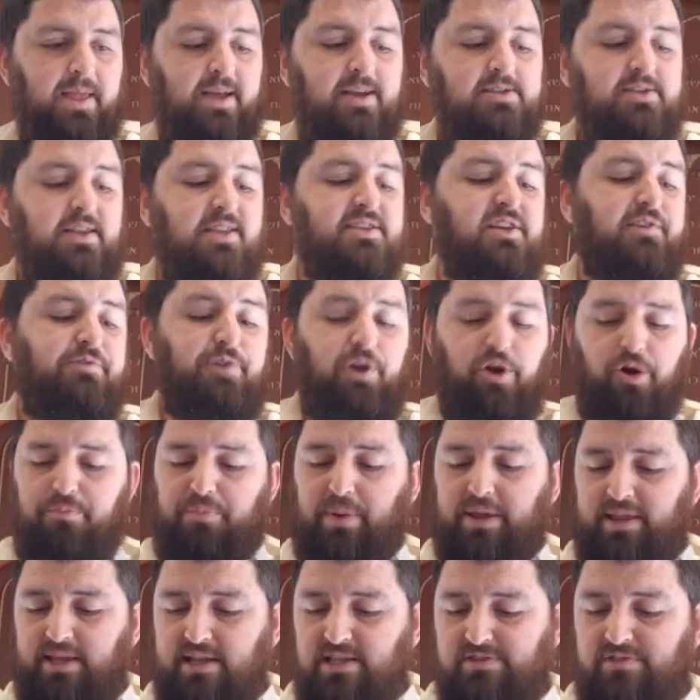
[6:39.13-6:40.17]
So, there's a few
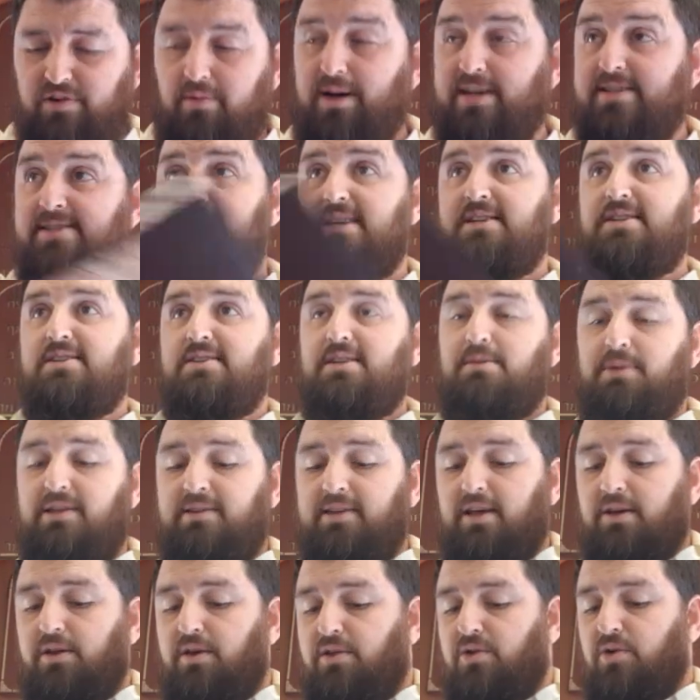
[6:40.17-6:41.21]
opinions from our sages. Let me
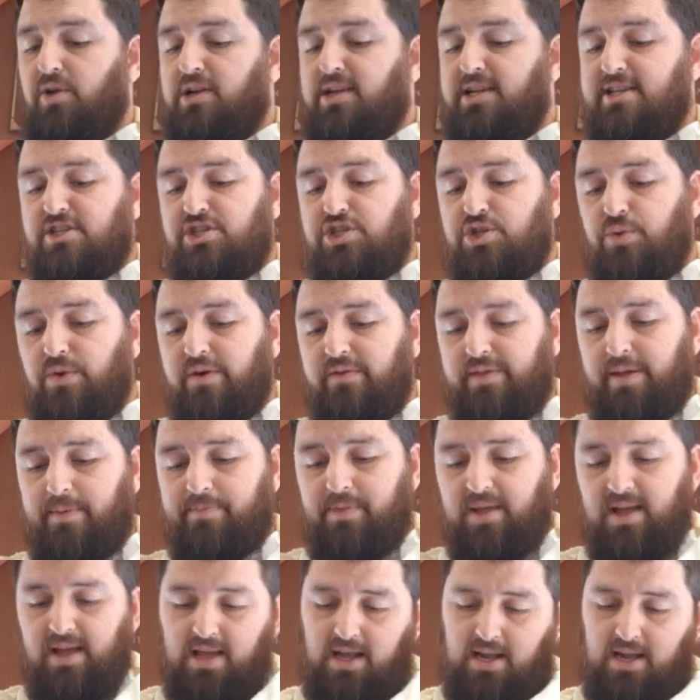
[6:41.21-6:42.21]
take you through at least two of them.